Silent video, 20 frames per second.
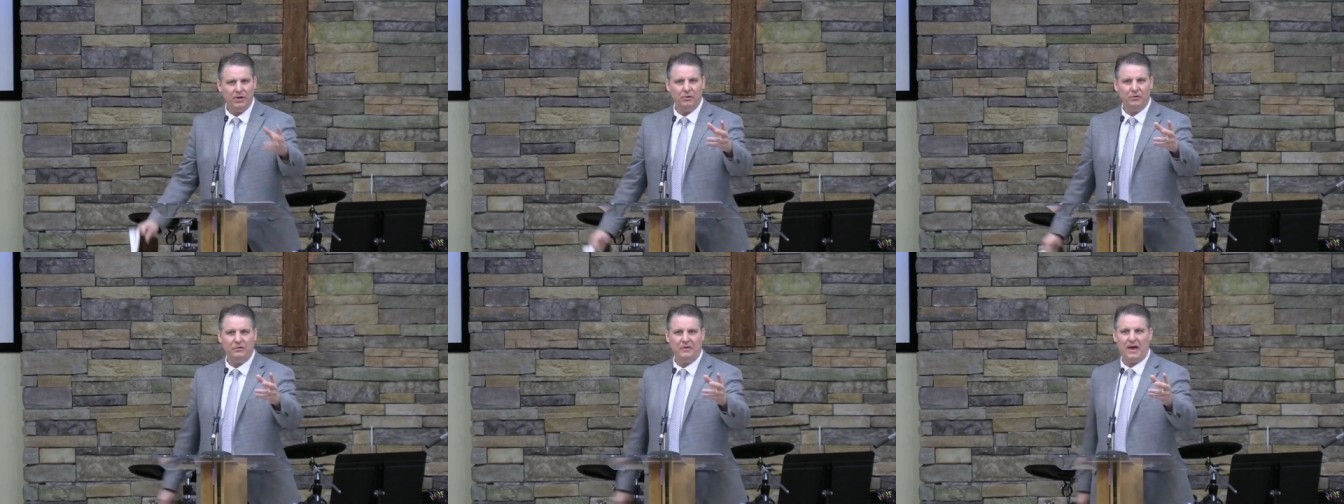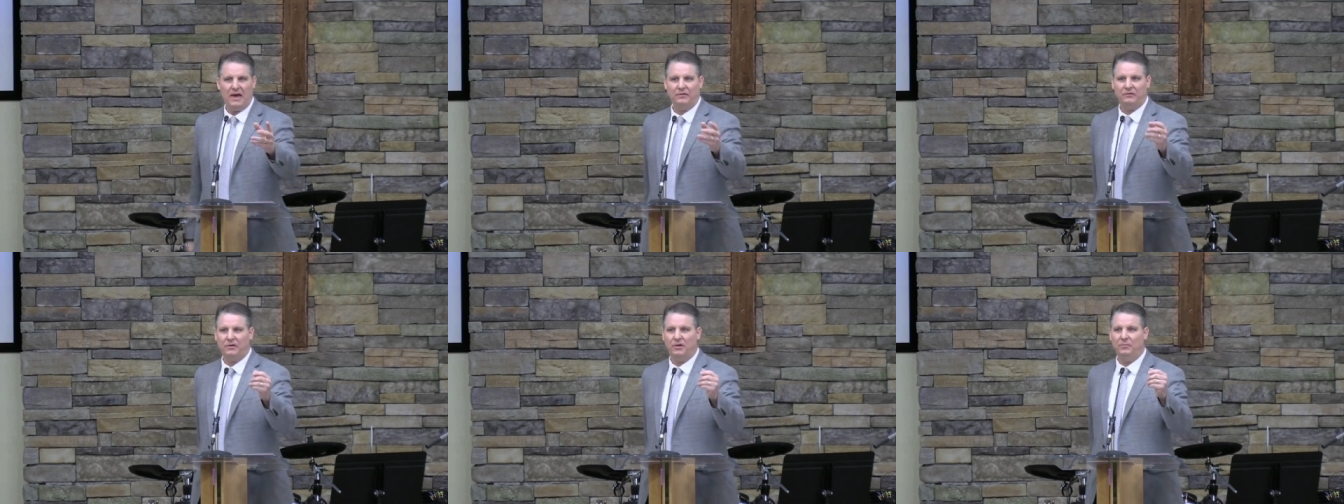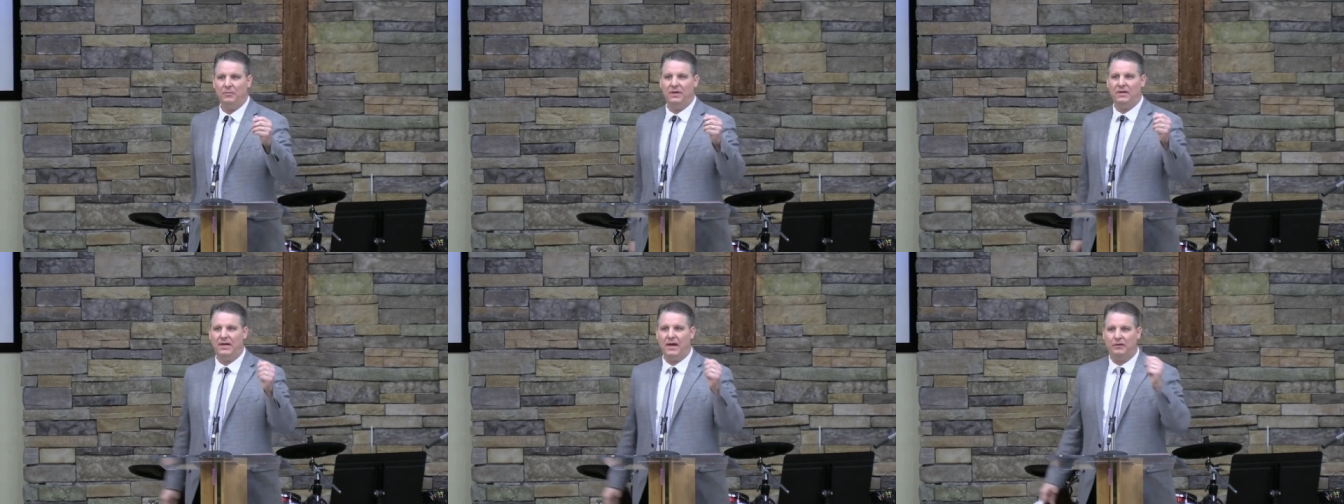was asking
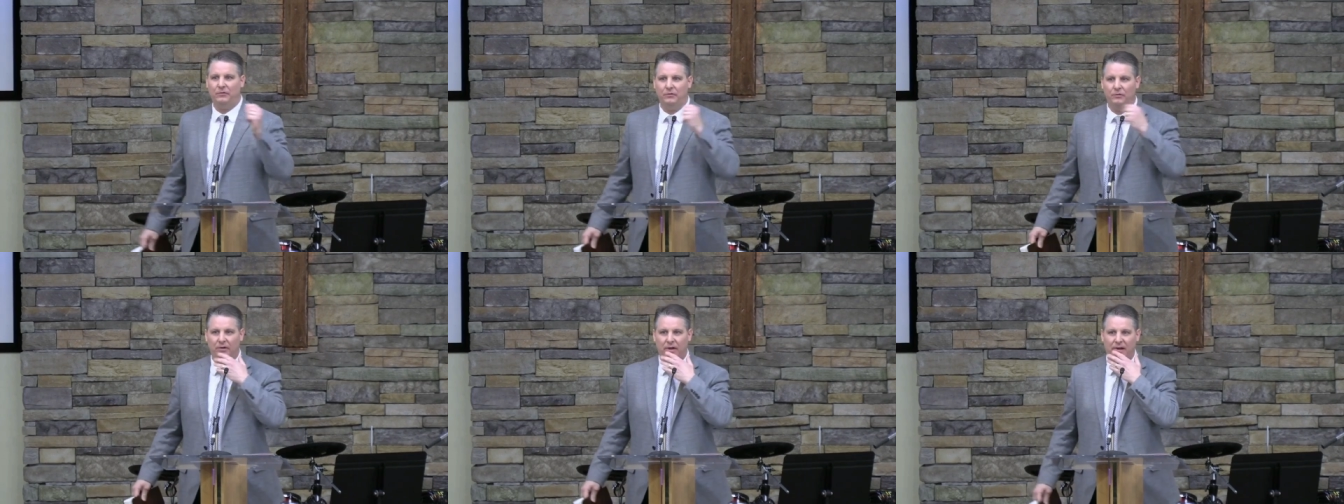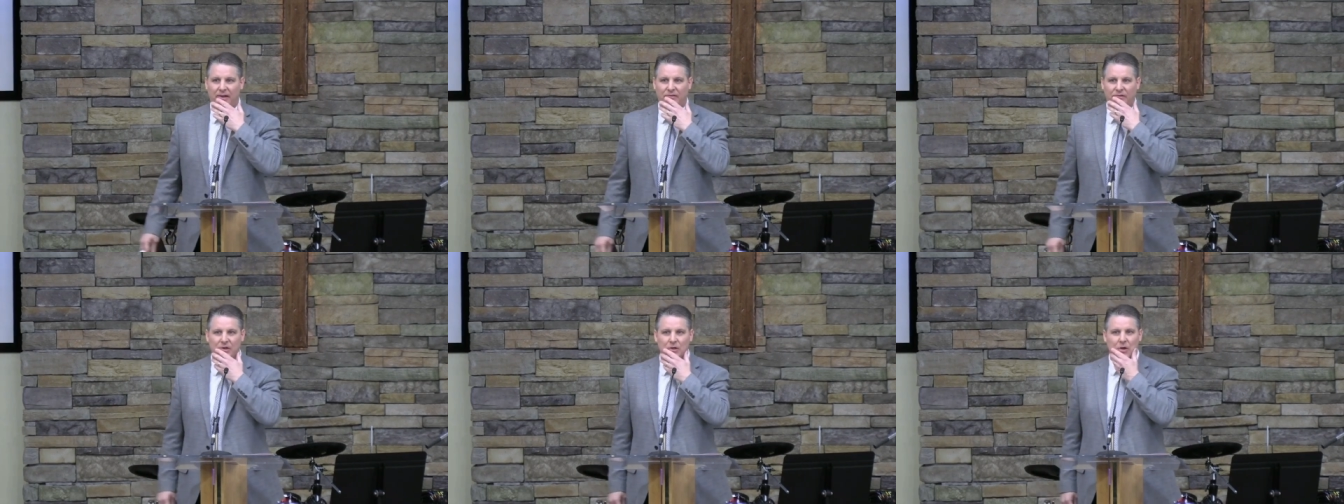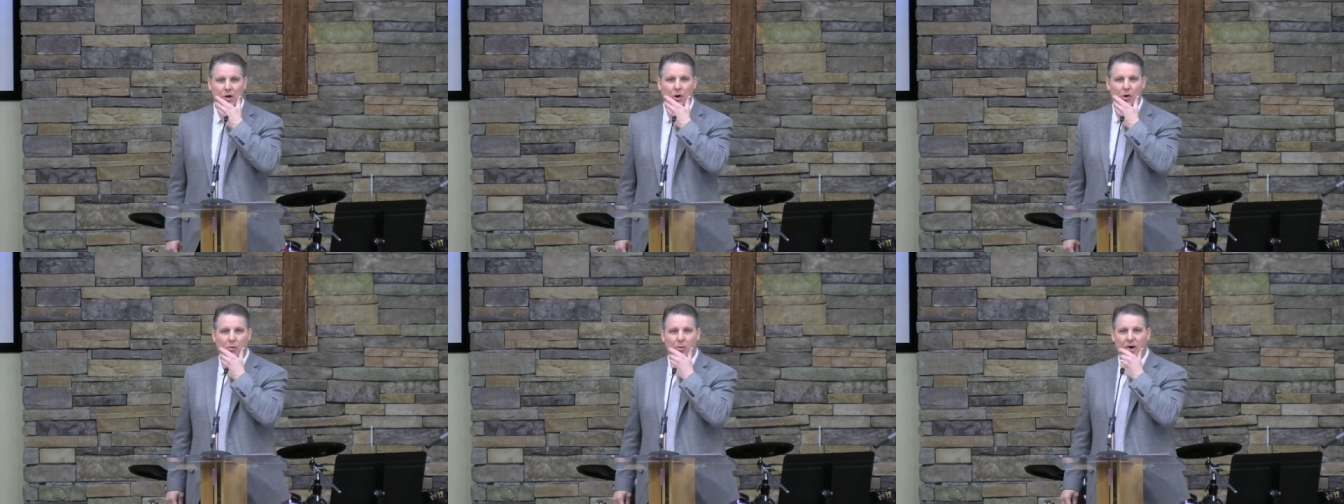me yesterday, do you
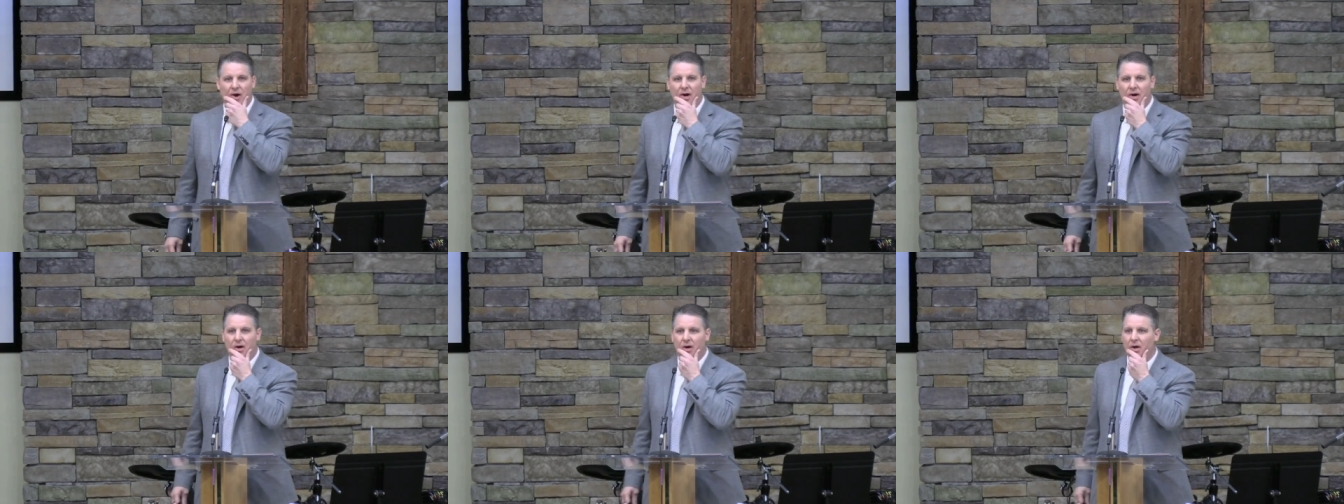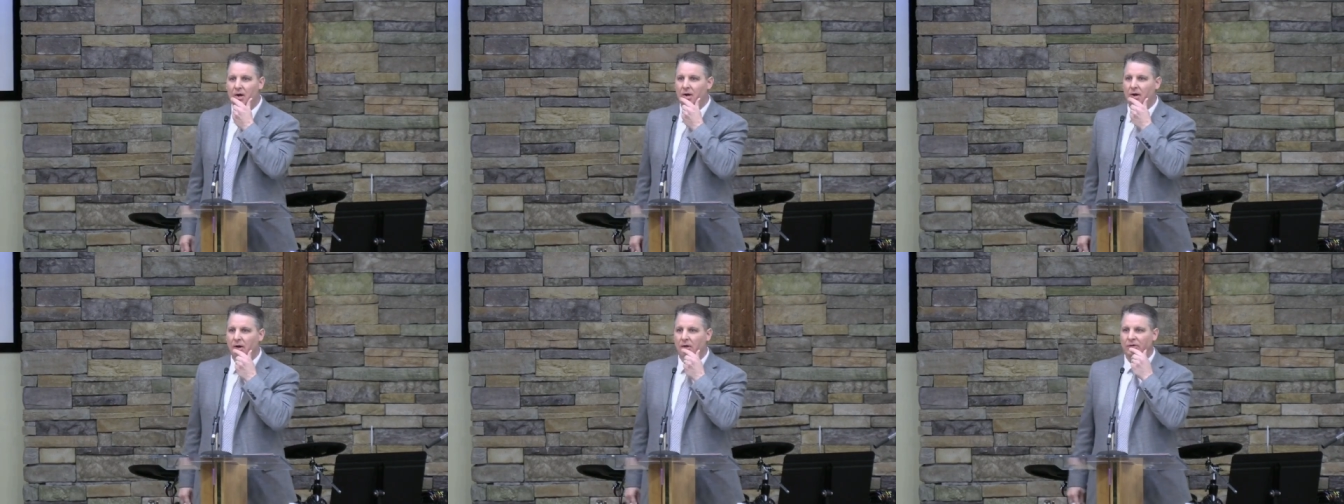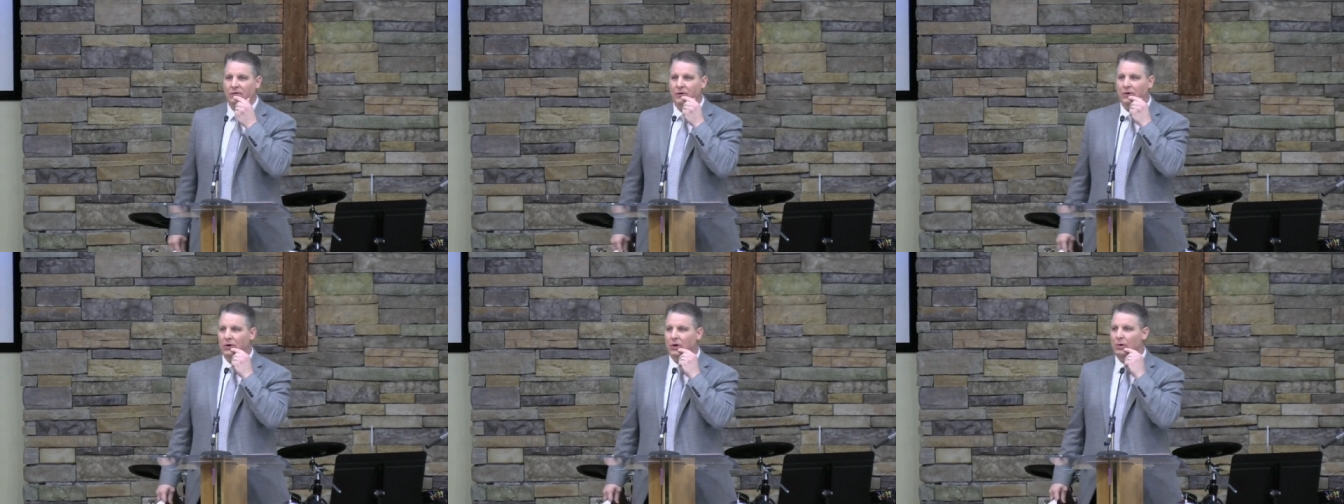know where,
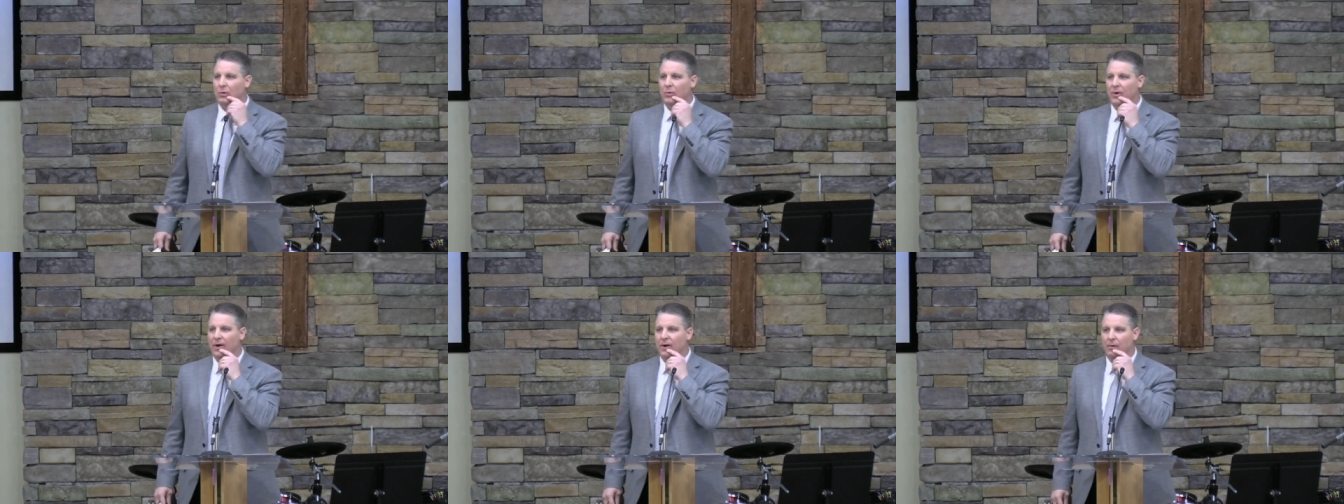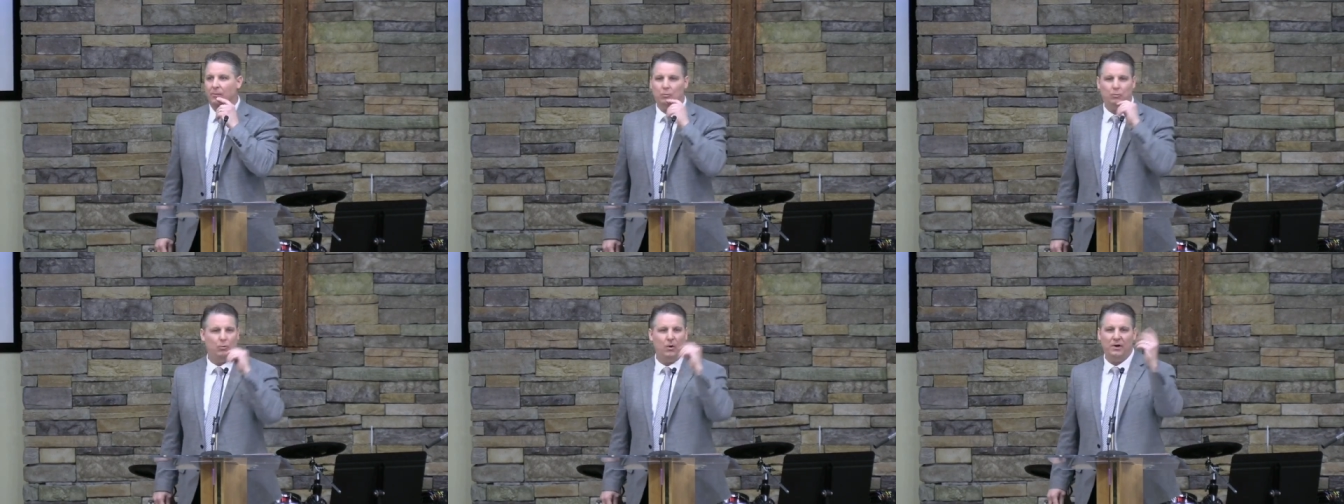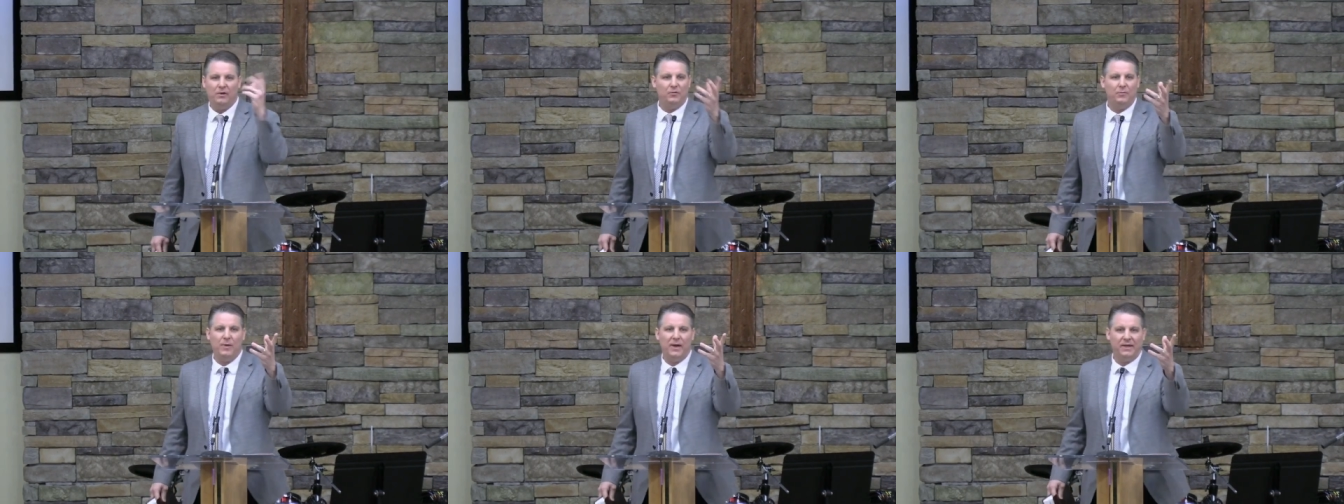do you know where one
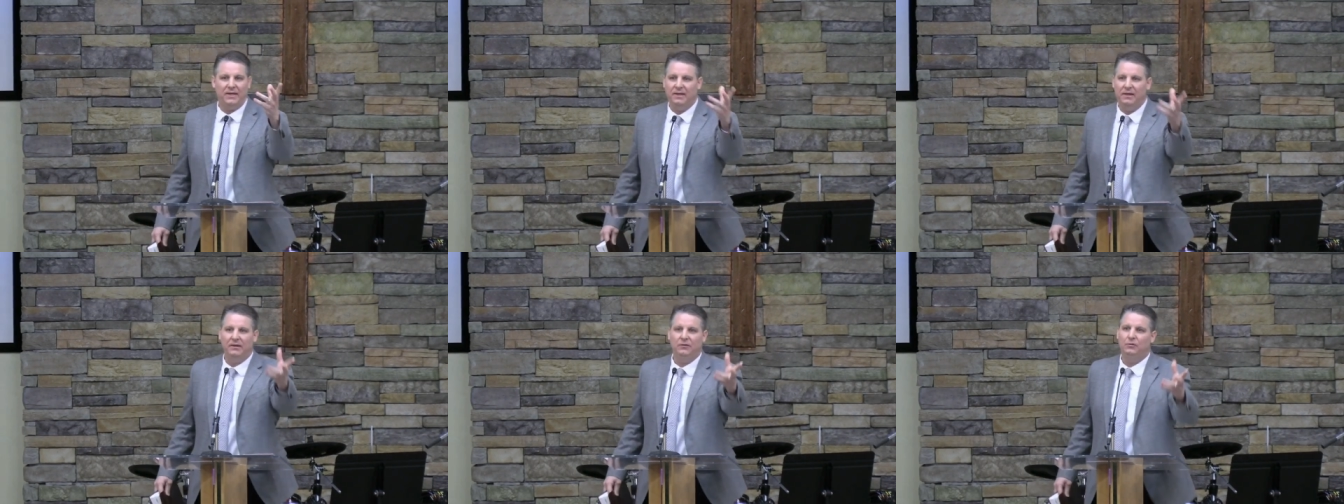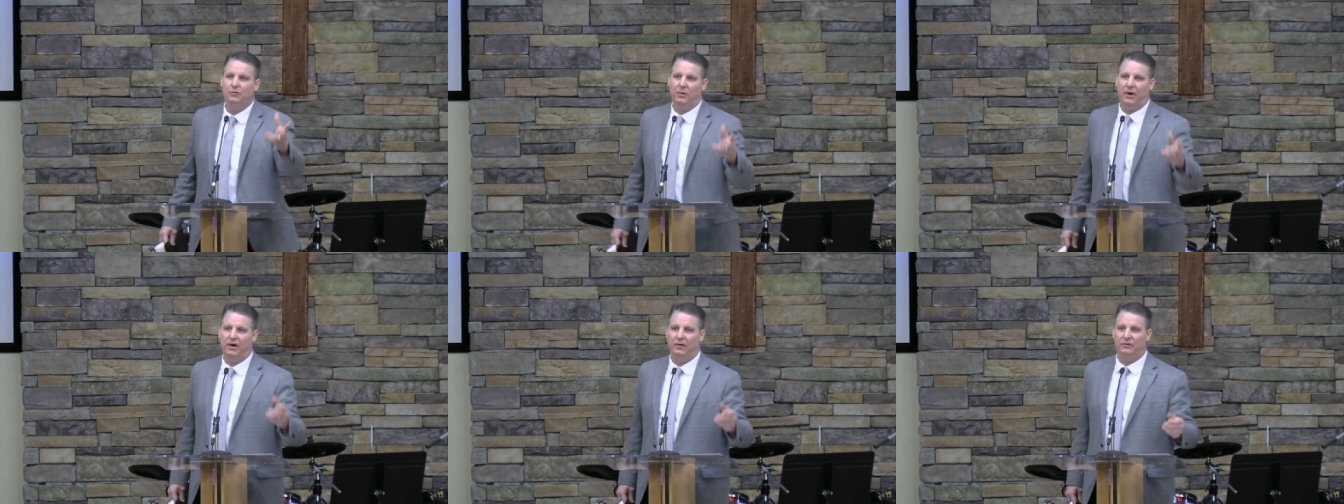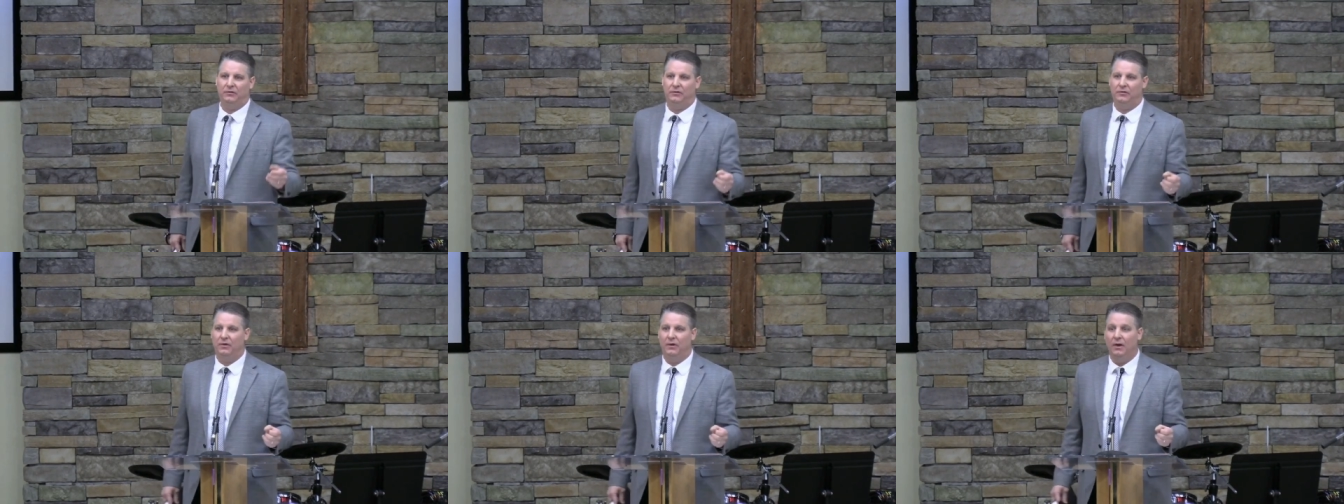of my kids
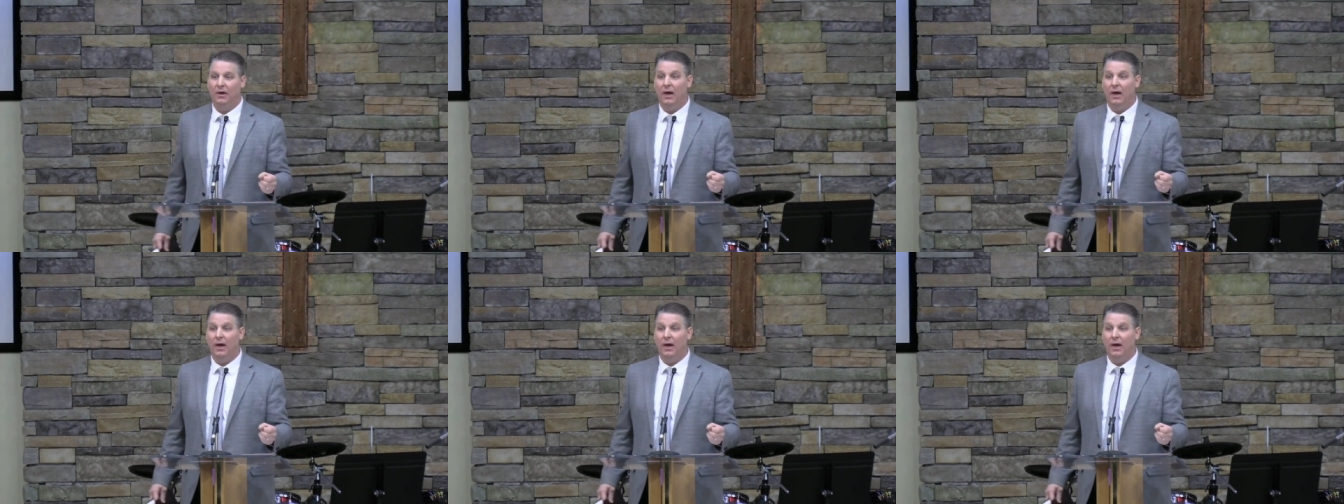was?